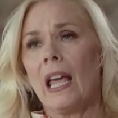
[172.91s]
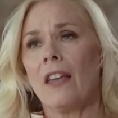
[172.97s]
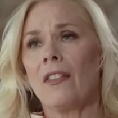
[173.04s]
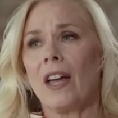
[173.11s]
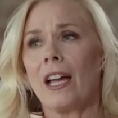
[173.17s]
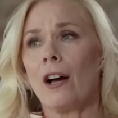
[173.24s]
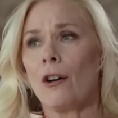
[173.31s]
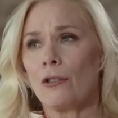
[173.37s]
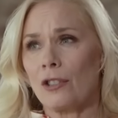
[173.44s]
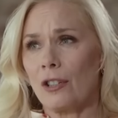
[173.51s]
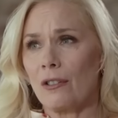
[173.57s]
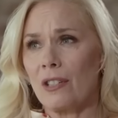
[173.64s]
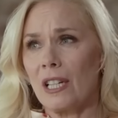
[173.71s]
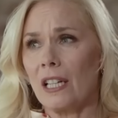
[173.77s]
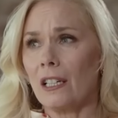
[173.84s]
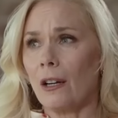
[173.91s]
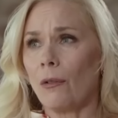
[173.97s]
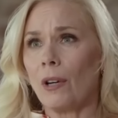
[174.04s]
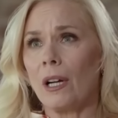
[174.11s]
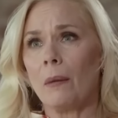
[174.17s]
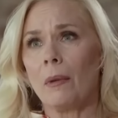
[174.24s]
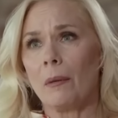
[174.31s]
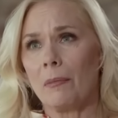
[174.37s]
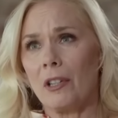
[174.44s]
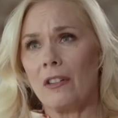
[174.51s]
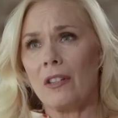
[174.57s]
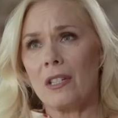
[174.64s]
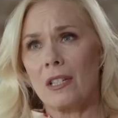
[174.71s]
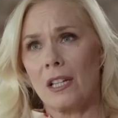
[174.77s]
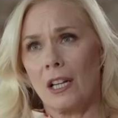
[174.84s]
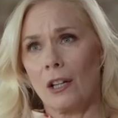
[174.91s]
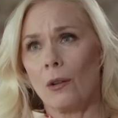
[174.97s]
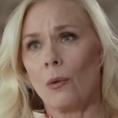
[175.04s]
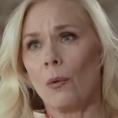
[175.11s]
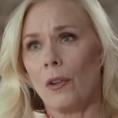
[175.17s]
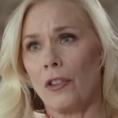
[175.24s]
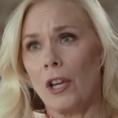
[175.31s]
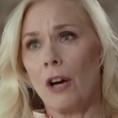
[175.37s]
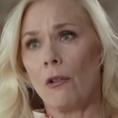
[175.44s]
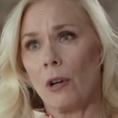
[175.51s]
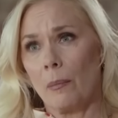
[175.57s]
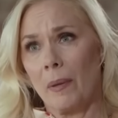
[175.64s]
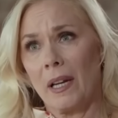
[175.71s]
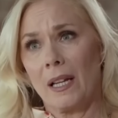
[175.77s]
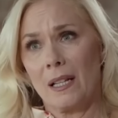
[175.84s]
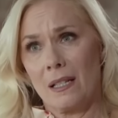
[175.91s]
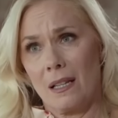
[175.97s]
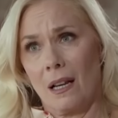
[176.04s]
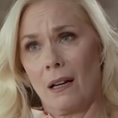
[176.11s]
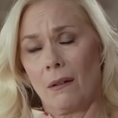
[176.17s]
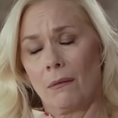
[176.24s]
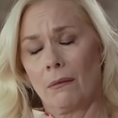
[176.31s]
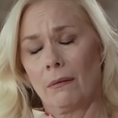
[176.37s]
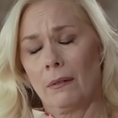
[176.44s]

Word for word: And they also said, don't come up to this school with yoga pants on.